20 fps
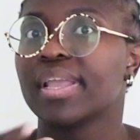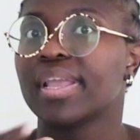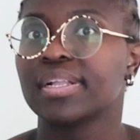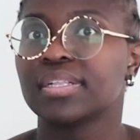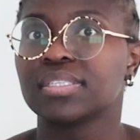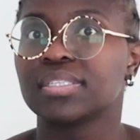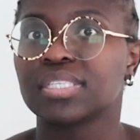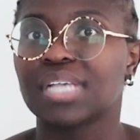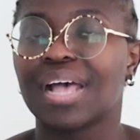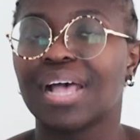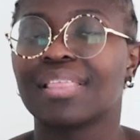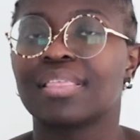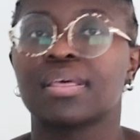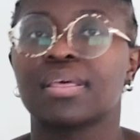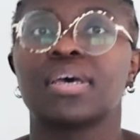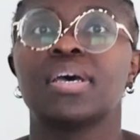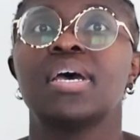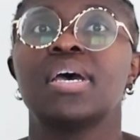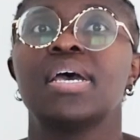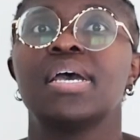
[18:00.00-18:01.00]
heals
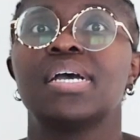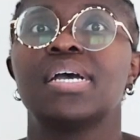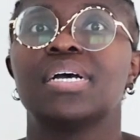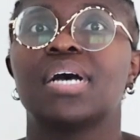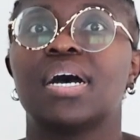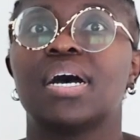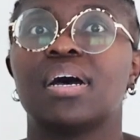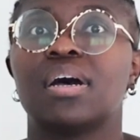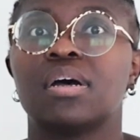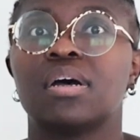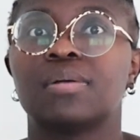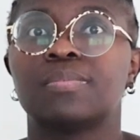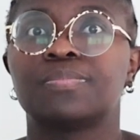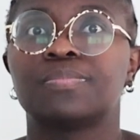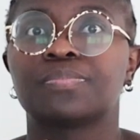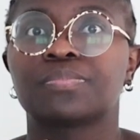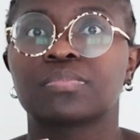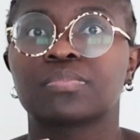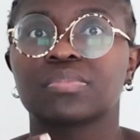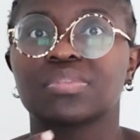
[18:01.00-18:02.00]
other
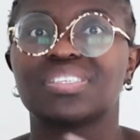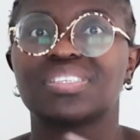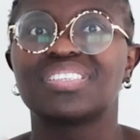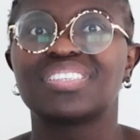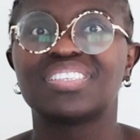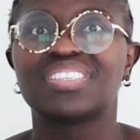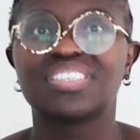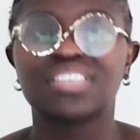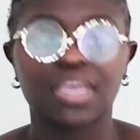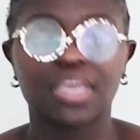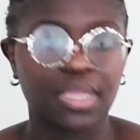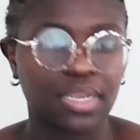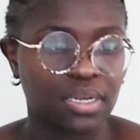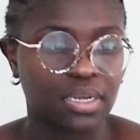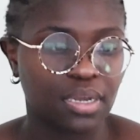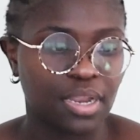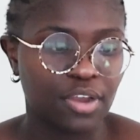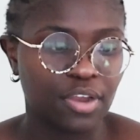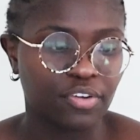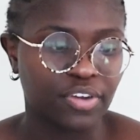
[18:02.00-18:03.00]

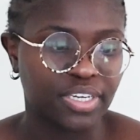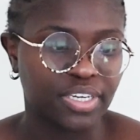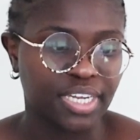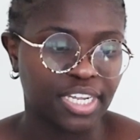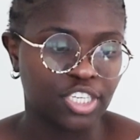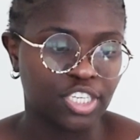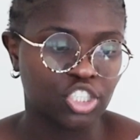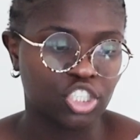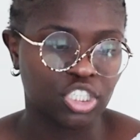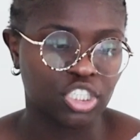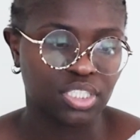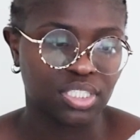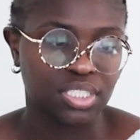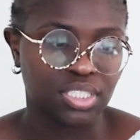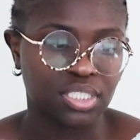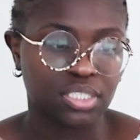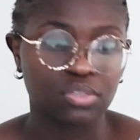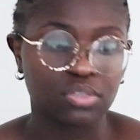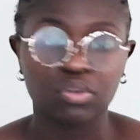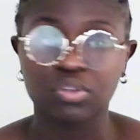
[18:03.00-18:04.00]
skin irritation
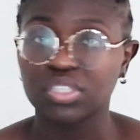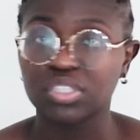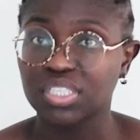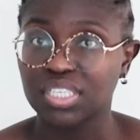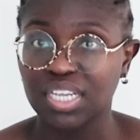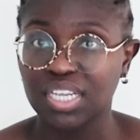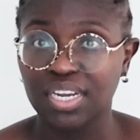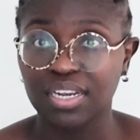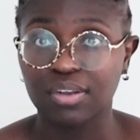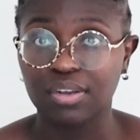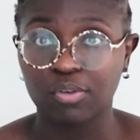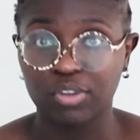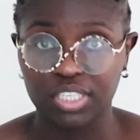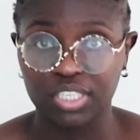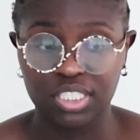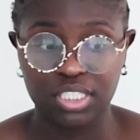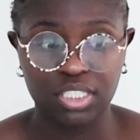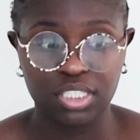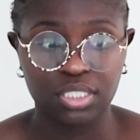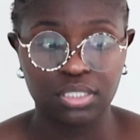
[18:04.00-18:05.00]
diseases or skin
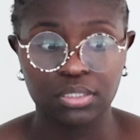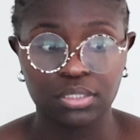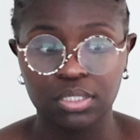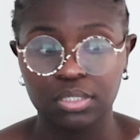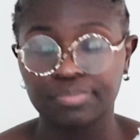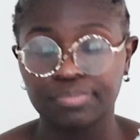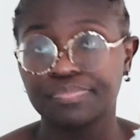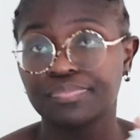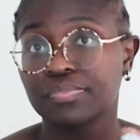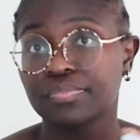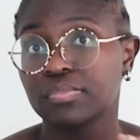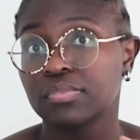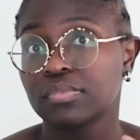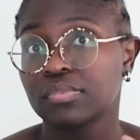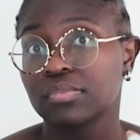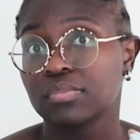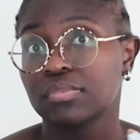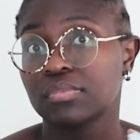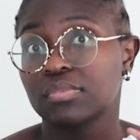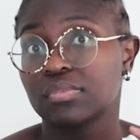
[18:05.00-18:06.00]
conditions,
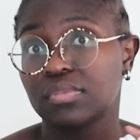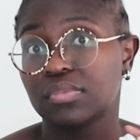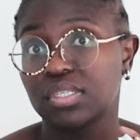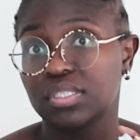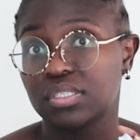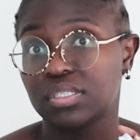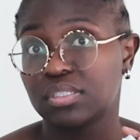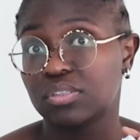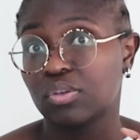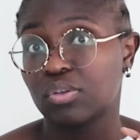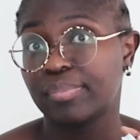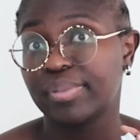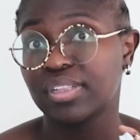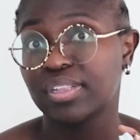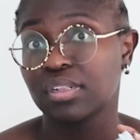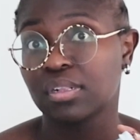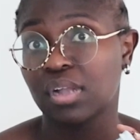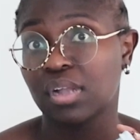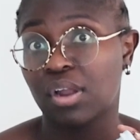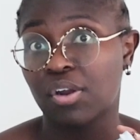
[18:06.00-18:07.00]
this is your
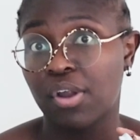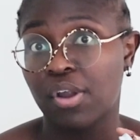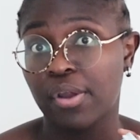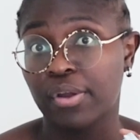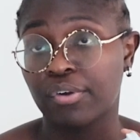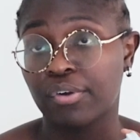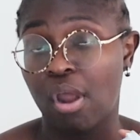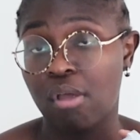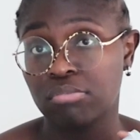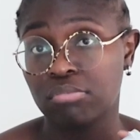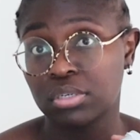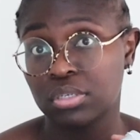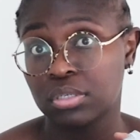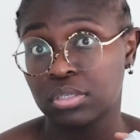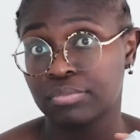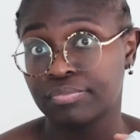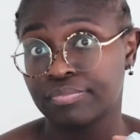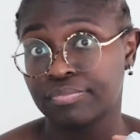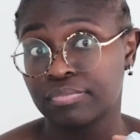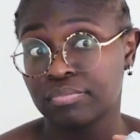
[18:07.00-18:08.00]
middle
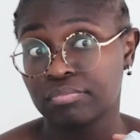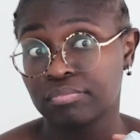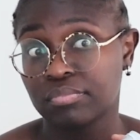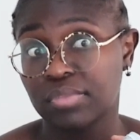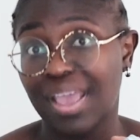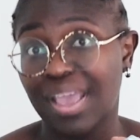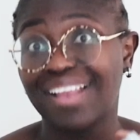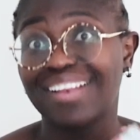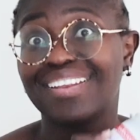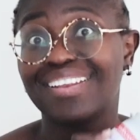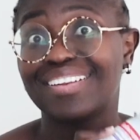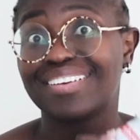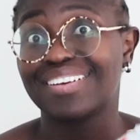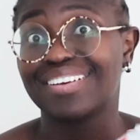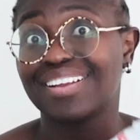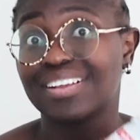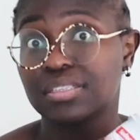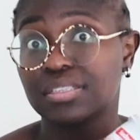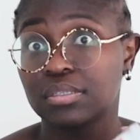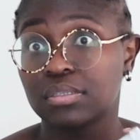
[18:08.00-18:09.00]
ground, and it
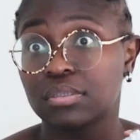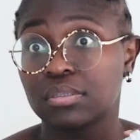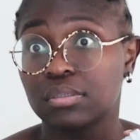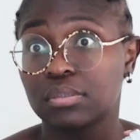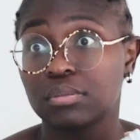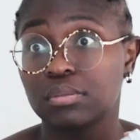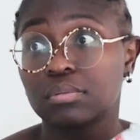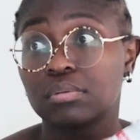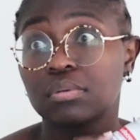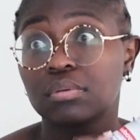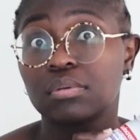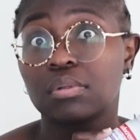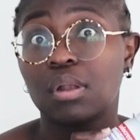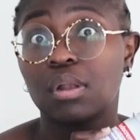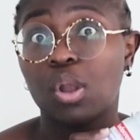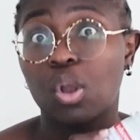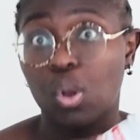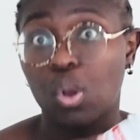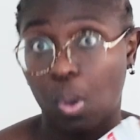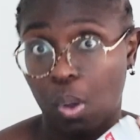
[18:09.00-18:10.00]
lasts
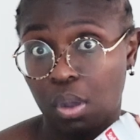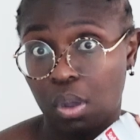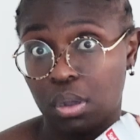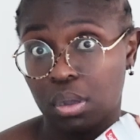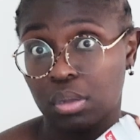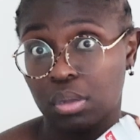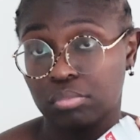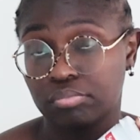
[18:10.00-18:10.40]
long.